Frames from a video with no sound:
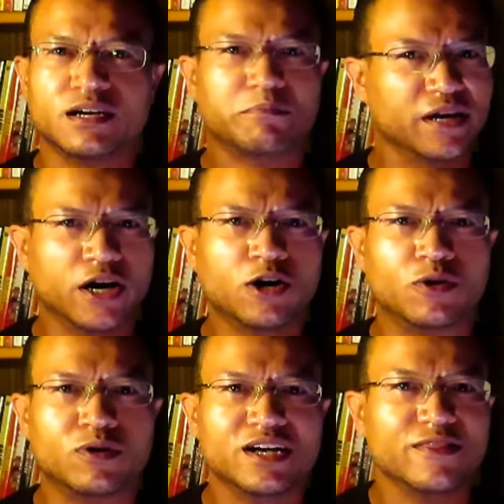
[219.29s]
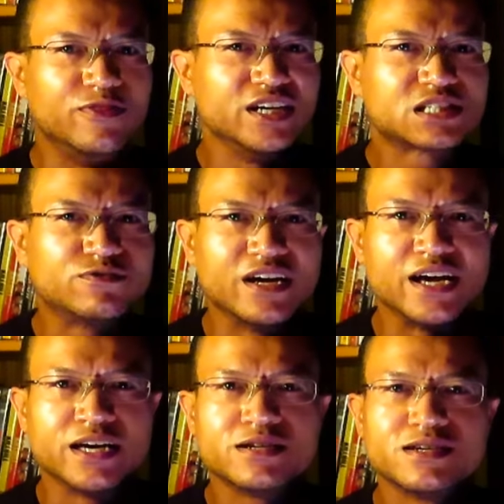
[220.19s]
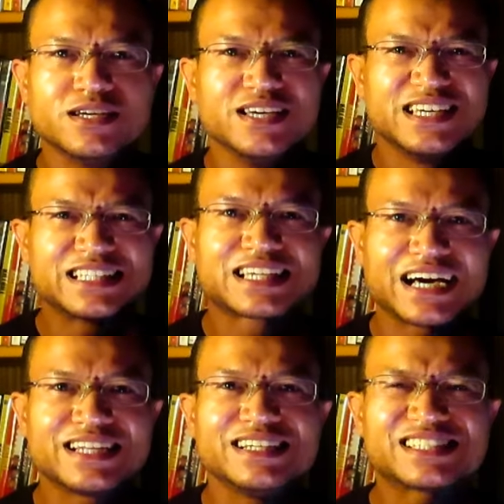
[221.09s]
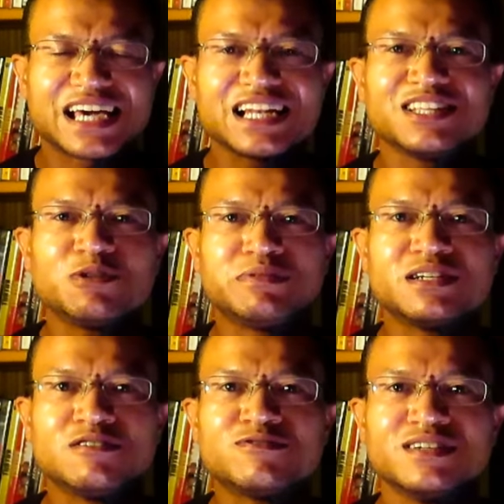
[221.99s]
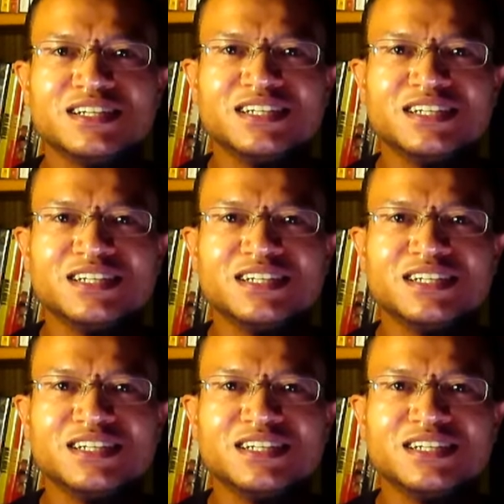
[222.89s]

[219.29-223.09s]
But no, this van, it's got a little bit of